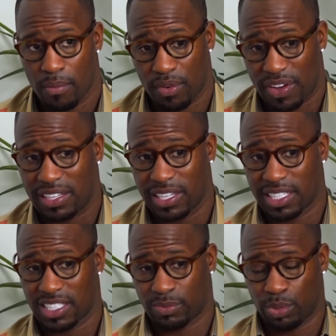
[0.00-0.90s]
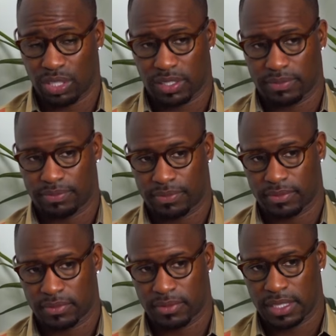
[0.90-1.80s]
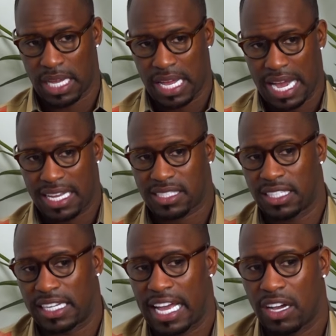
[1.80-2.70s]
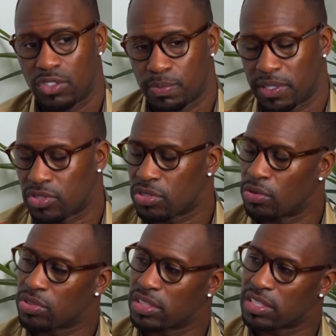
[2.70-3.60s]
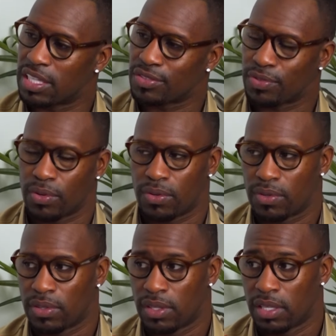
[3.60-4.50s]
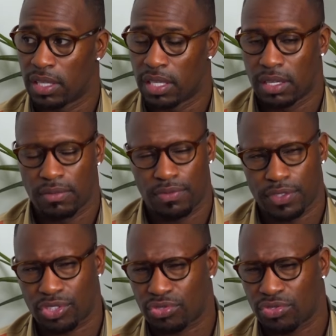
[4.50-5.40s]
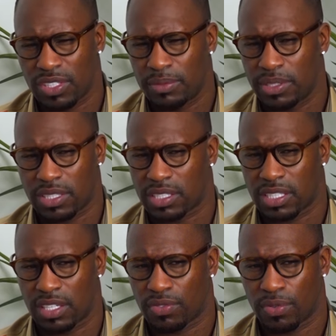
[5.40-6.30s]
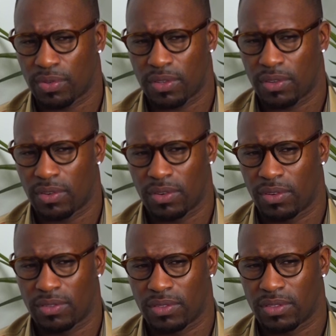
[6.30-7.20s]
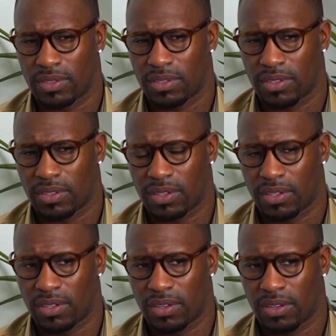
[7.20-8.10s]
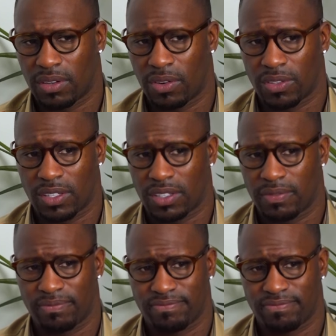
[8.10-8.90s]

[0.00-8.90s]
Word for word: if I look at this book, I see a guy who's been so successful, extremely successful on